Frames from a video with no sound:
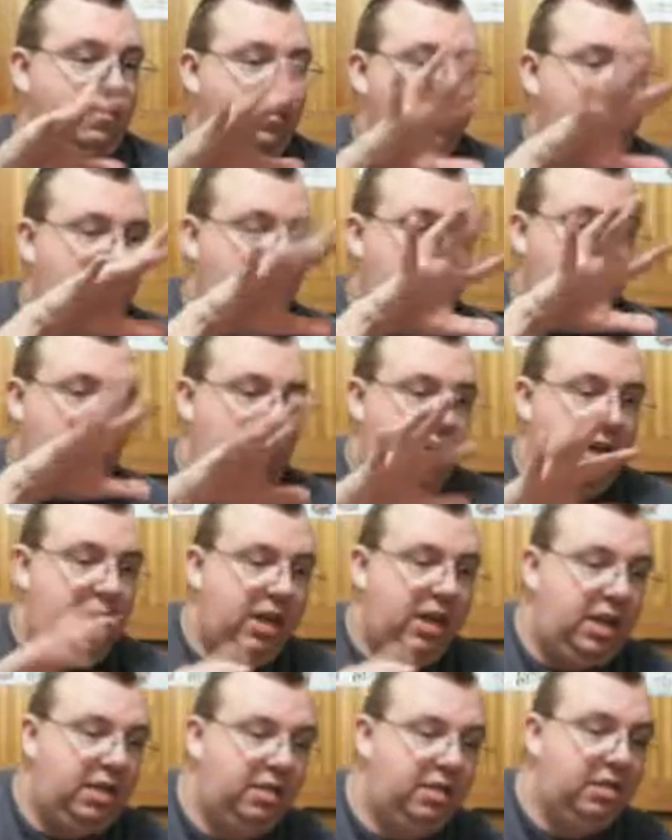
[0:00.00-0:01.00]

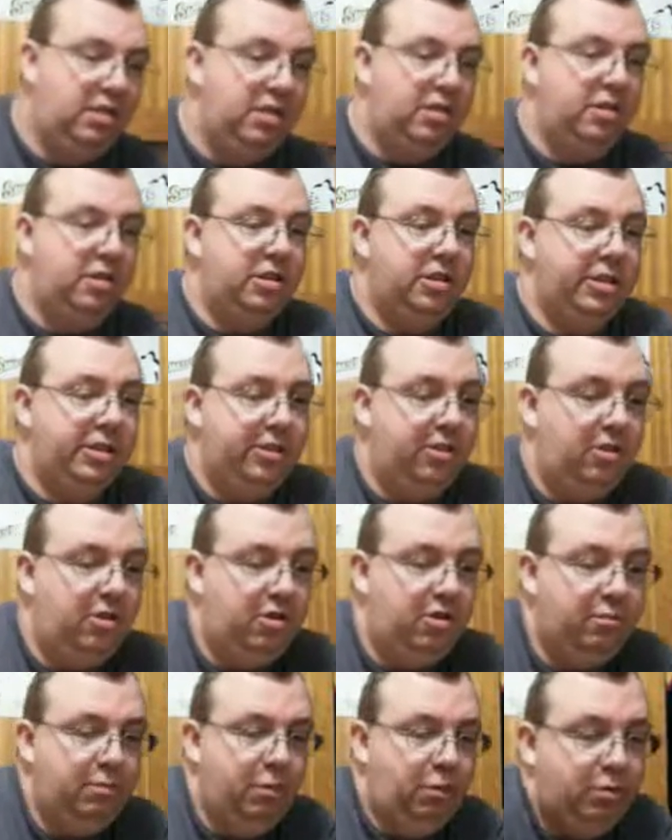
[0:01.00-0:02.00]
Ah,
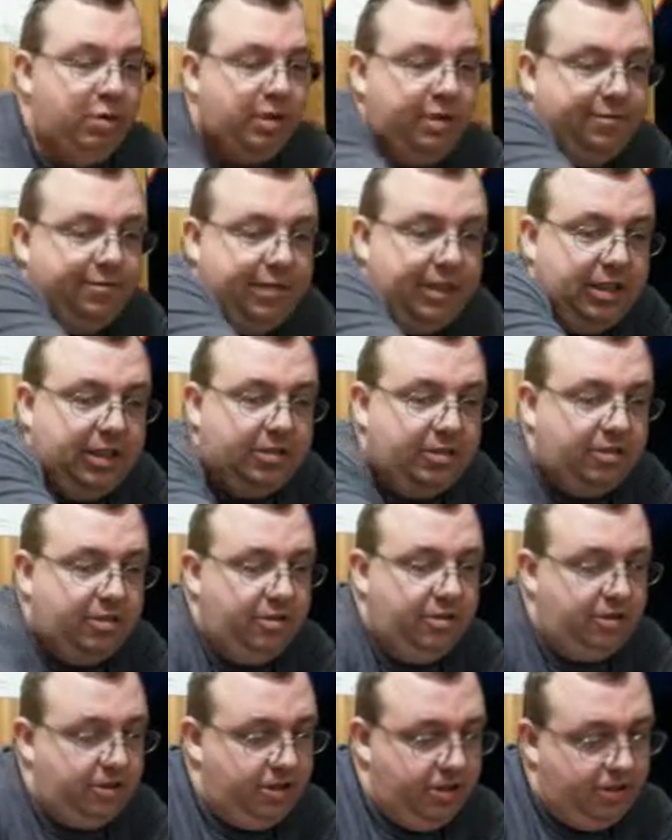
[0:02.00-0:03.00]
long bony
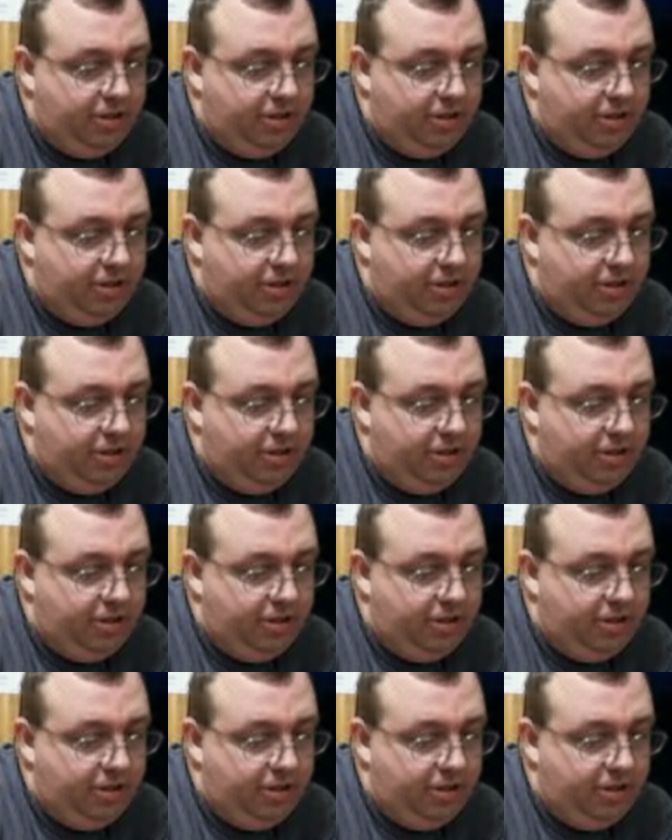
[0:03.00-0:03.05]
fingers.